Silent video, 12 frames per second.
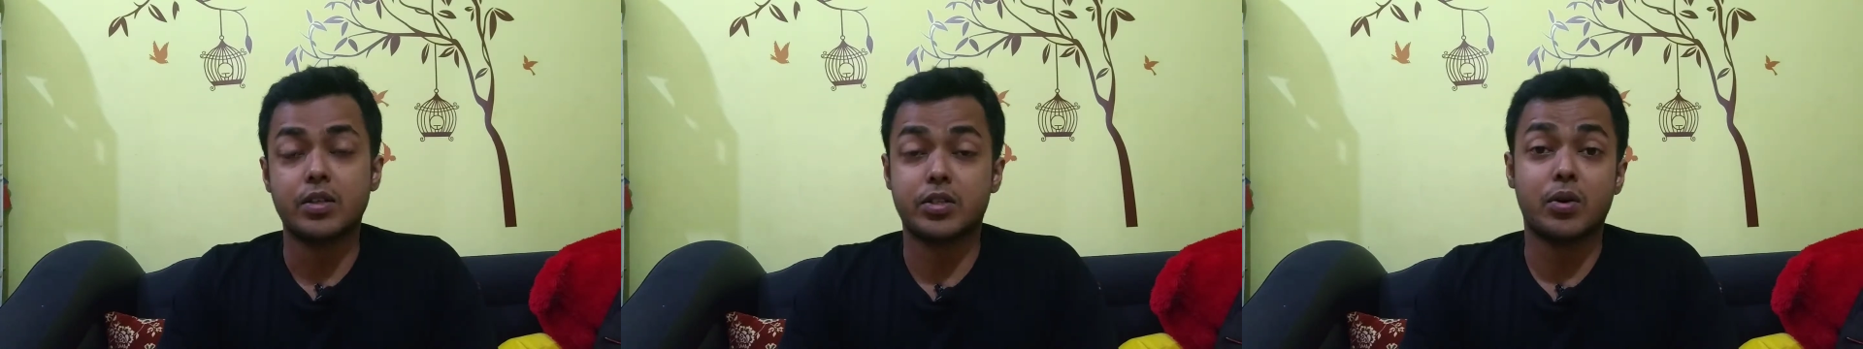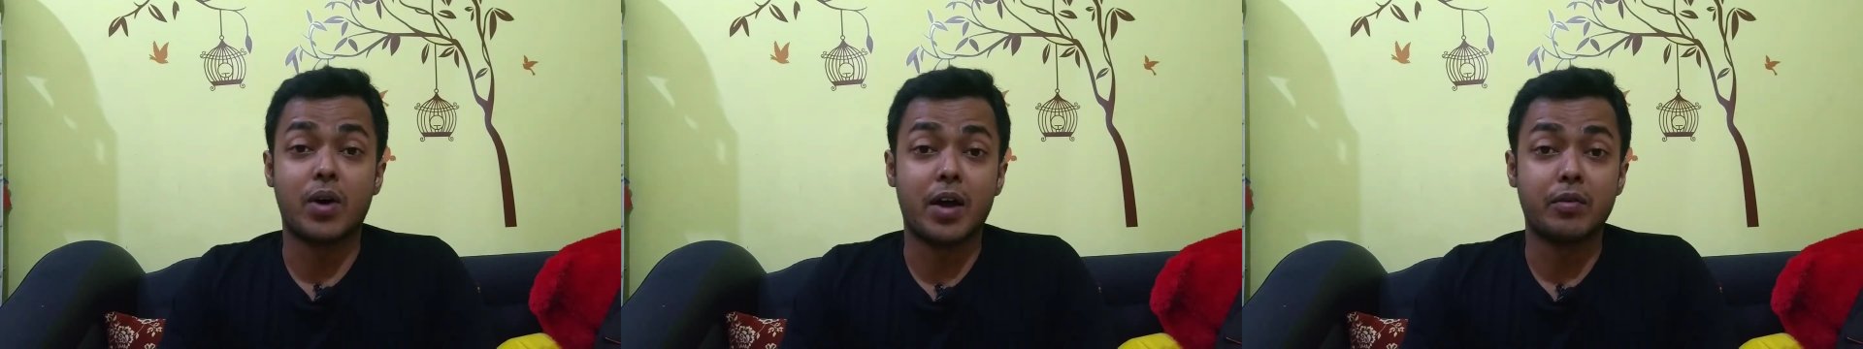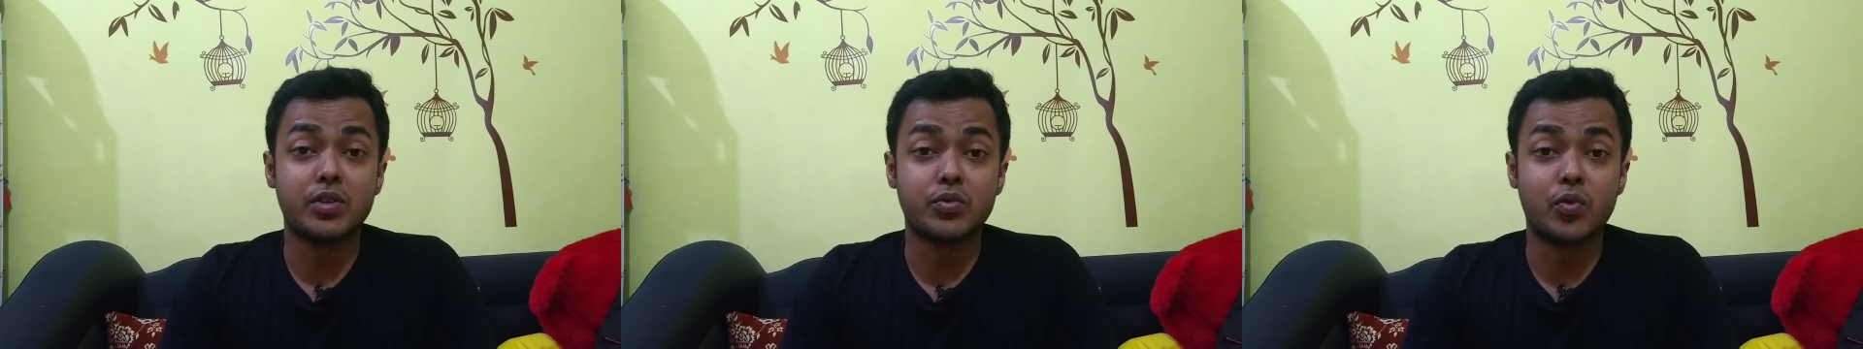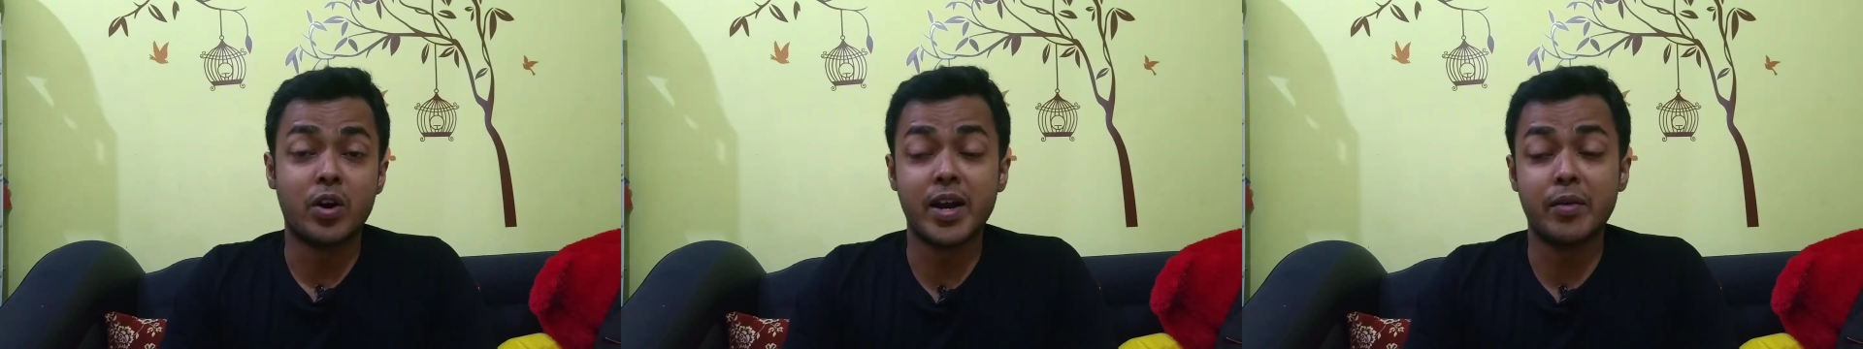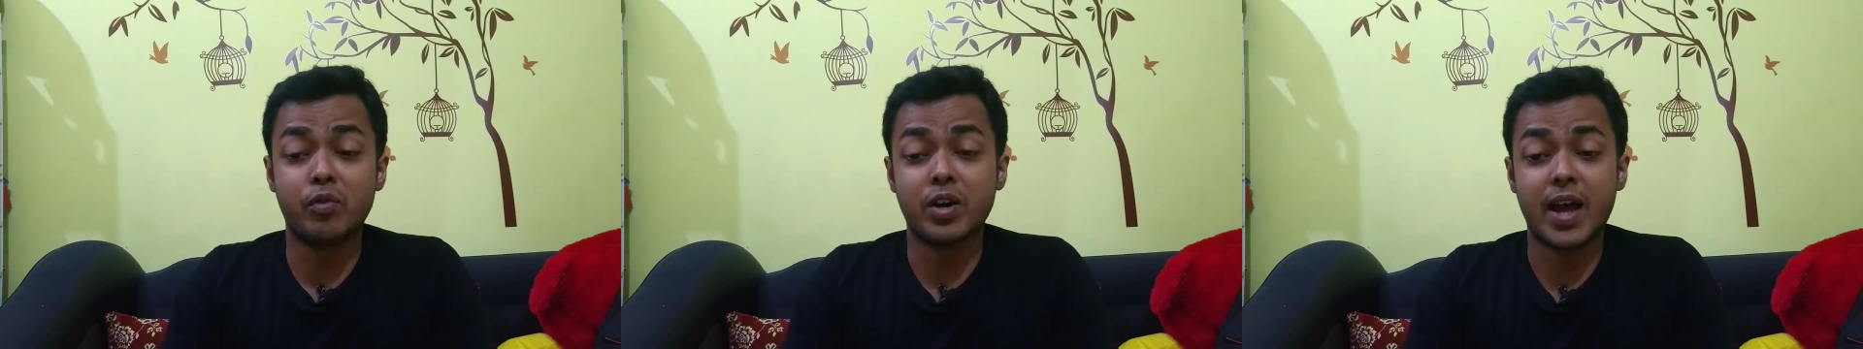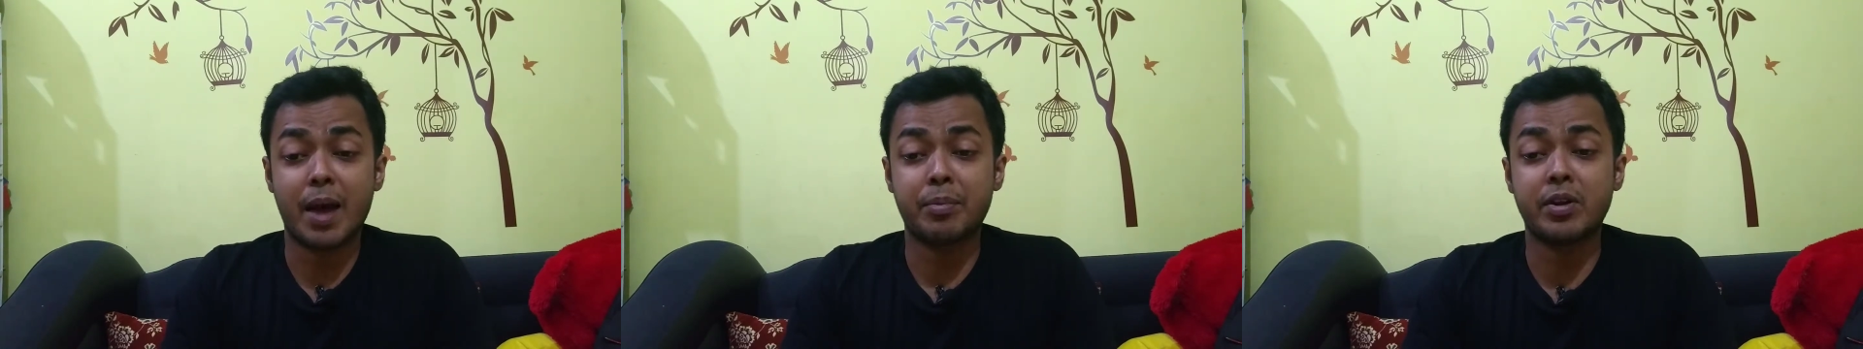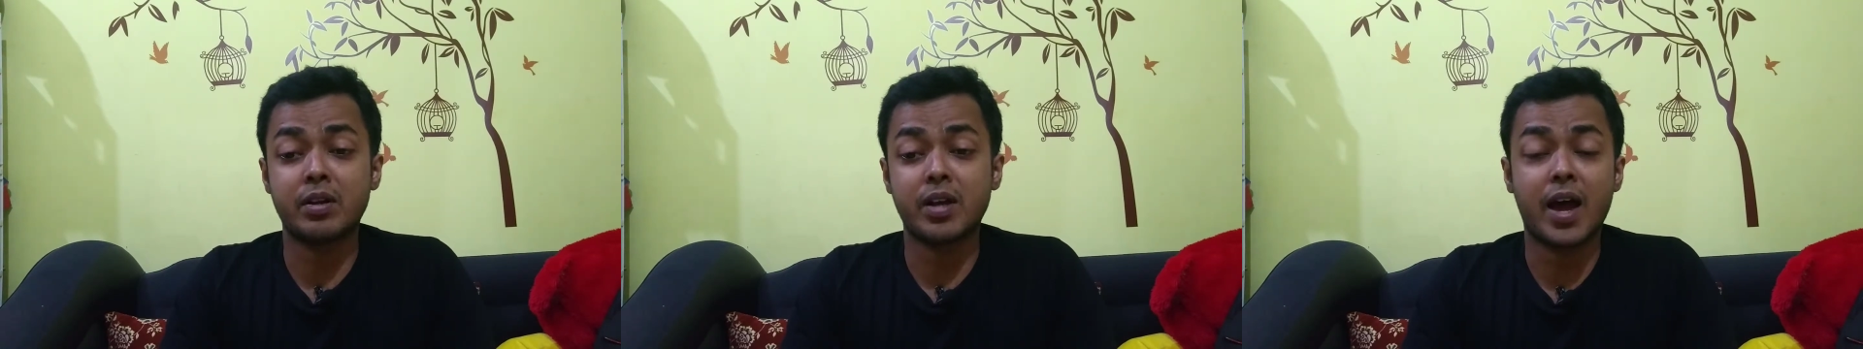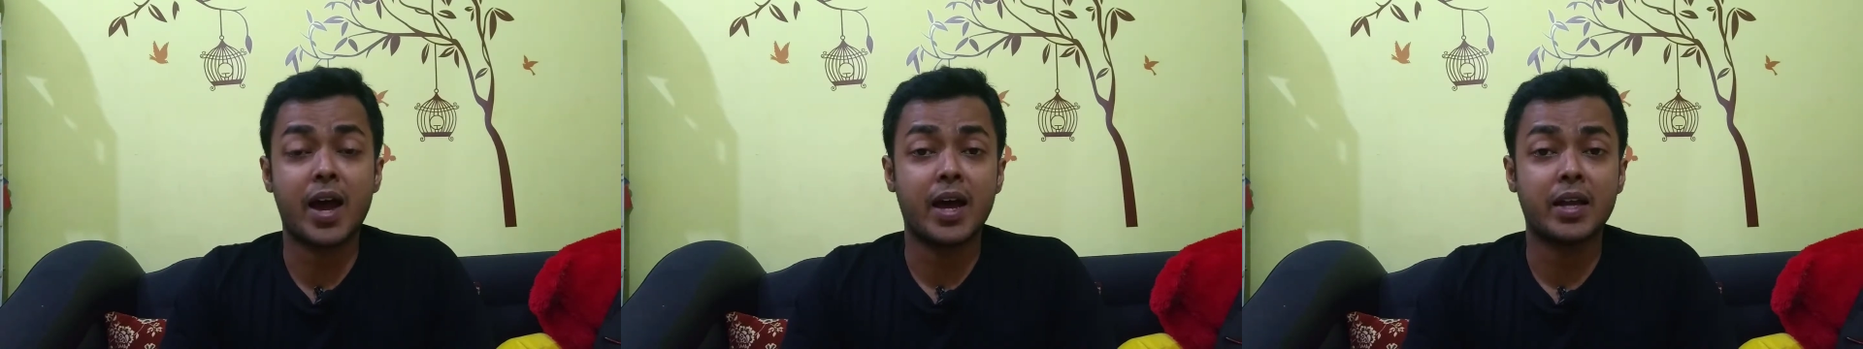So I was worried what happened
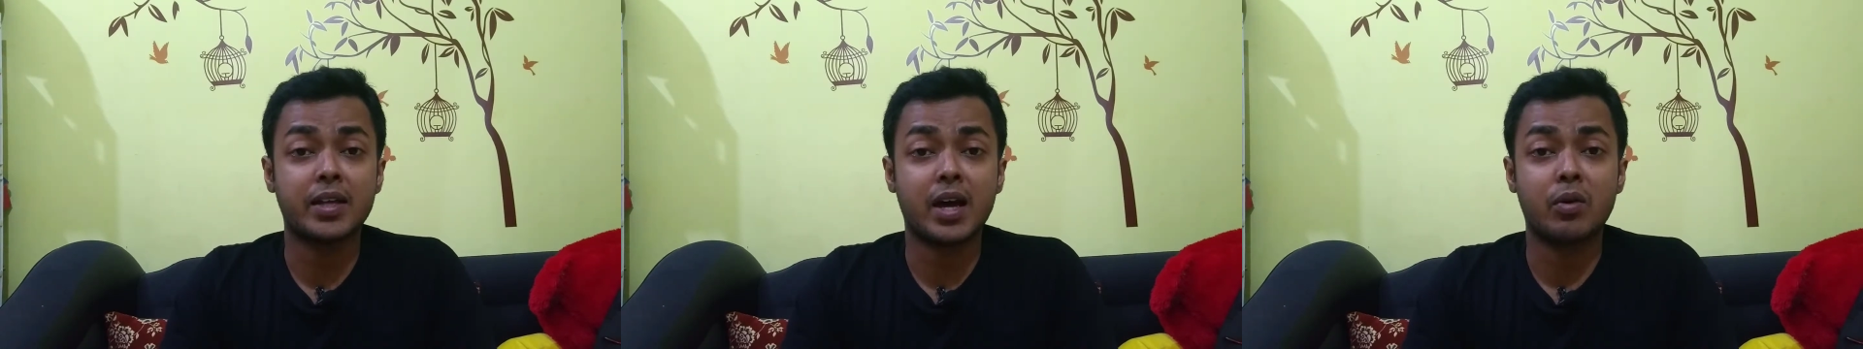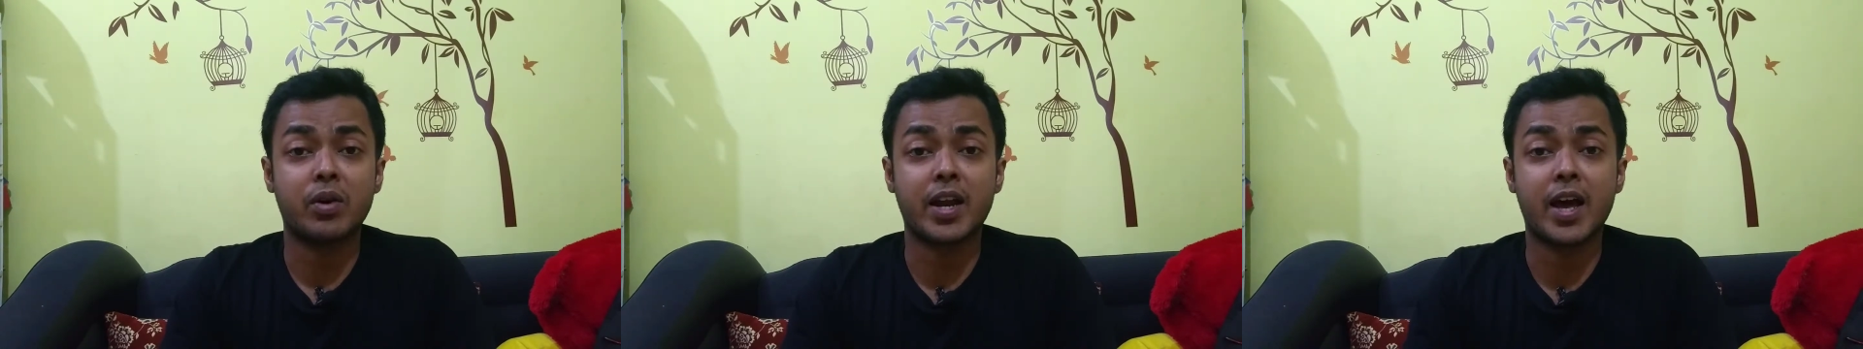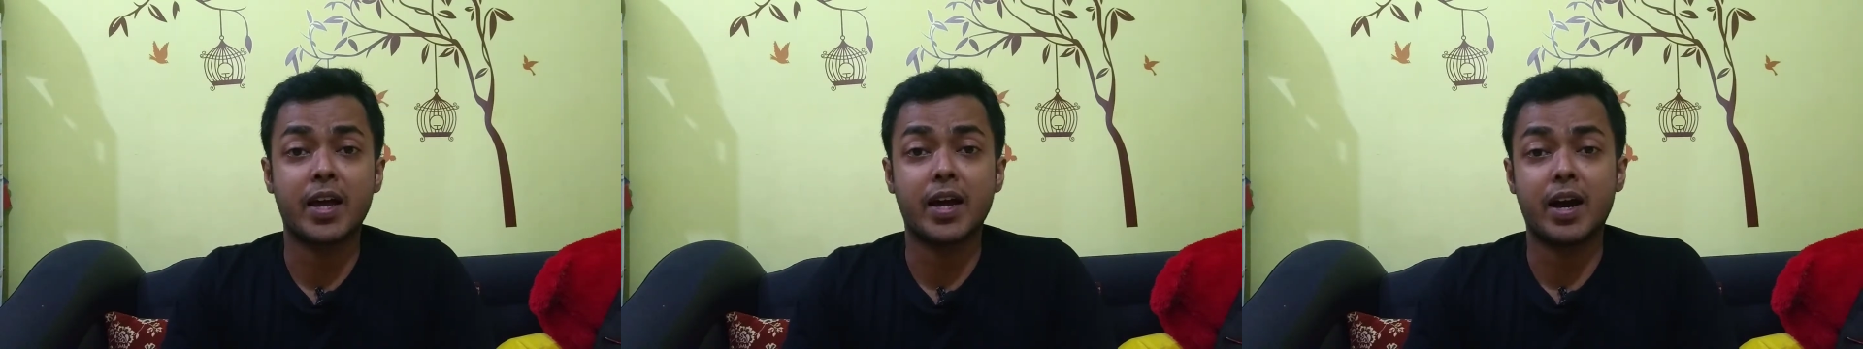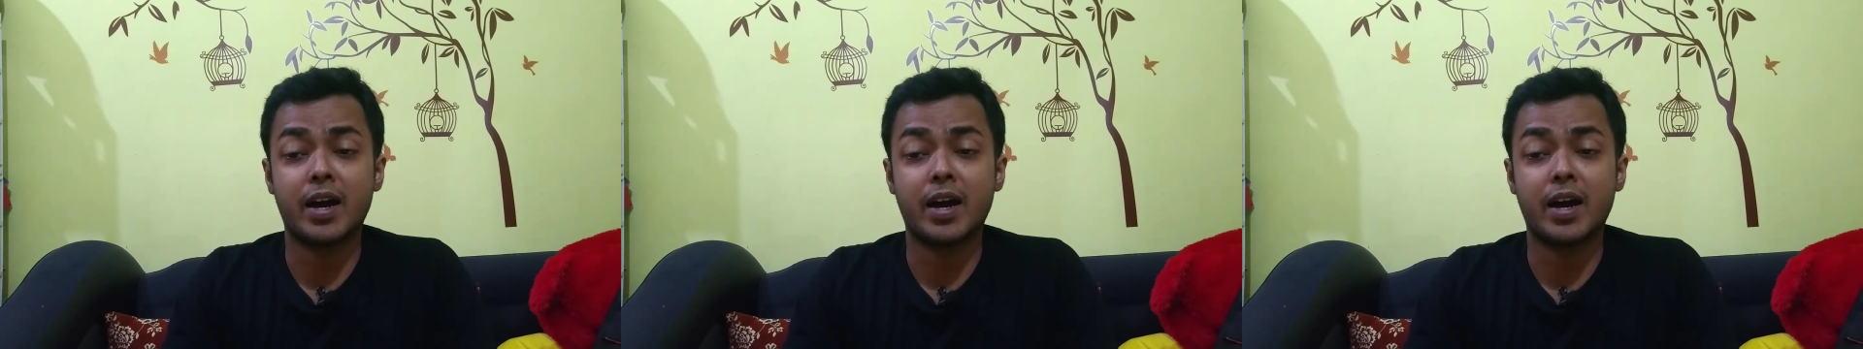and how can I